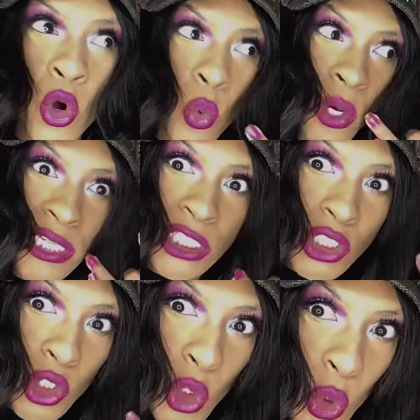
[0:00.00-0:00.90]
What's
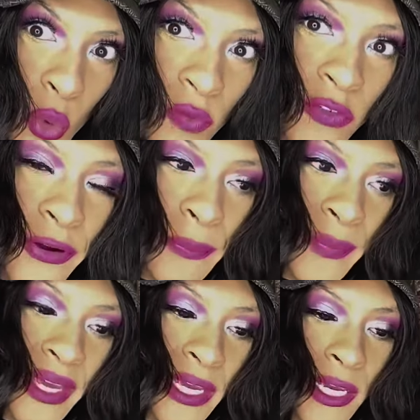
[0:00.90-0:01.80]
new for
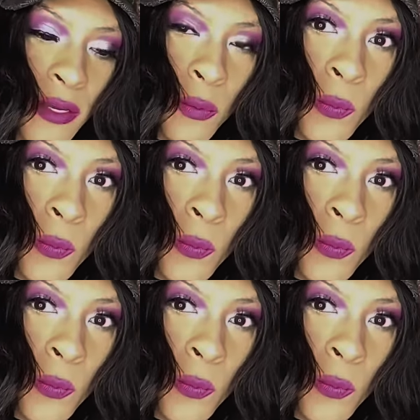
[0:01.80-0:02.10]
me?